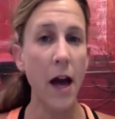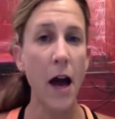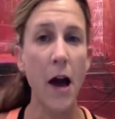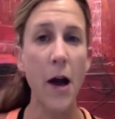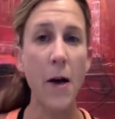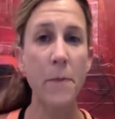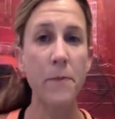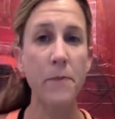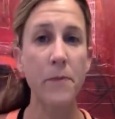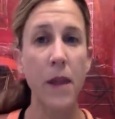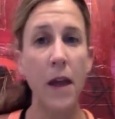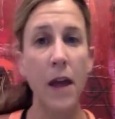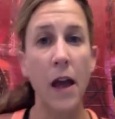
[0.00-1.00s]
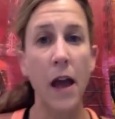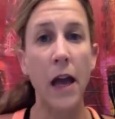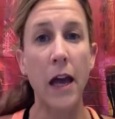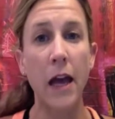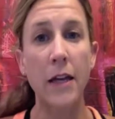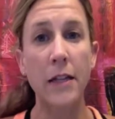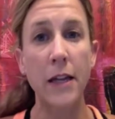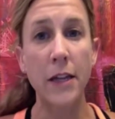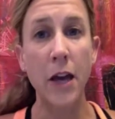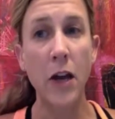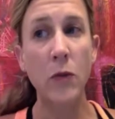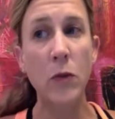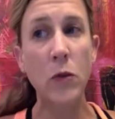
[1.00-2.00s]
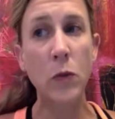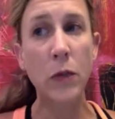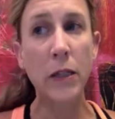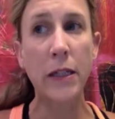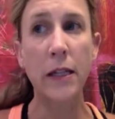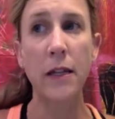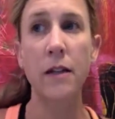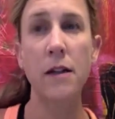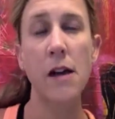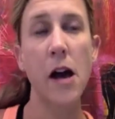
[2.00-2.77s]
And I thought it was really